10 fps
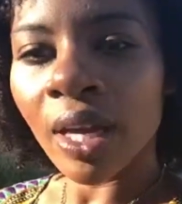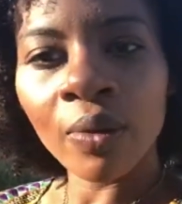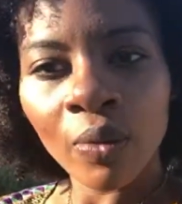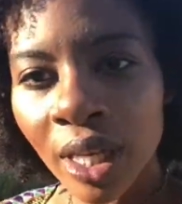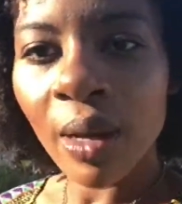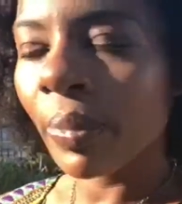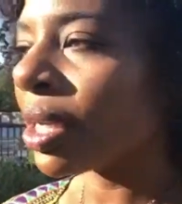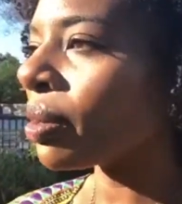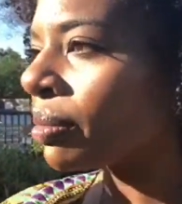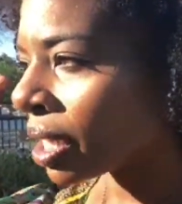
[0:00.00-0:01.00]
And we up in
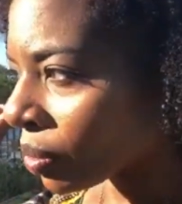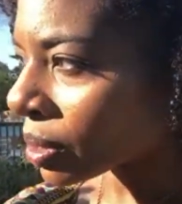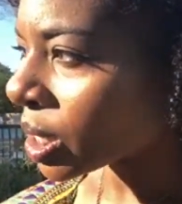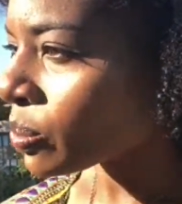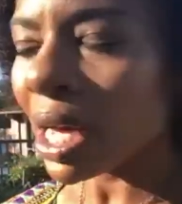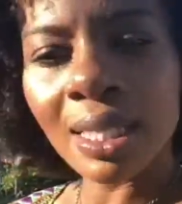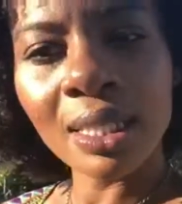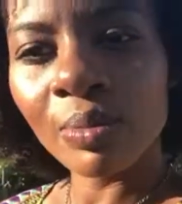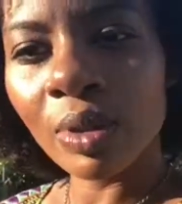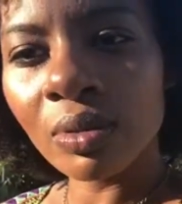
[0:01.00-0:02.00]
here being
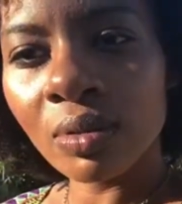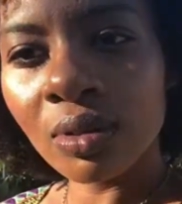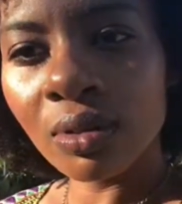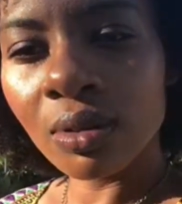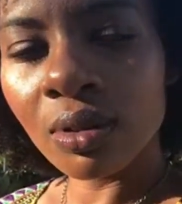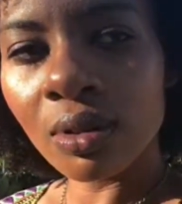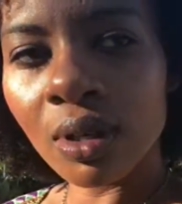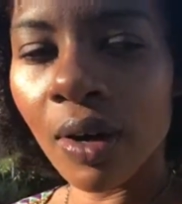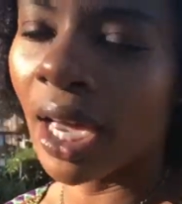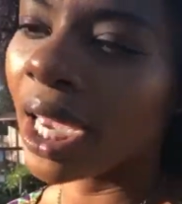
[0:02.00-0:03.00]
responsible,
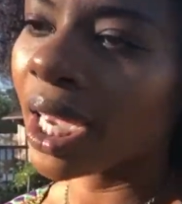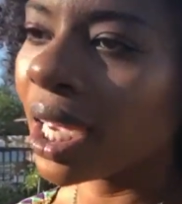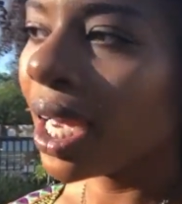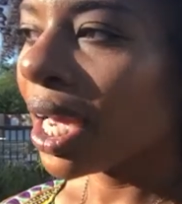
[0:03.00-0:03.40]
okay?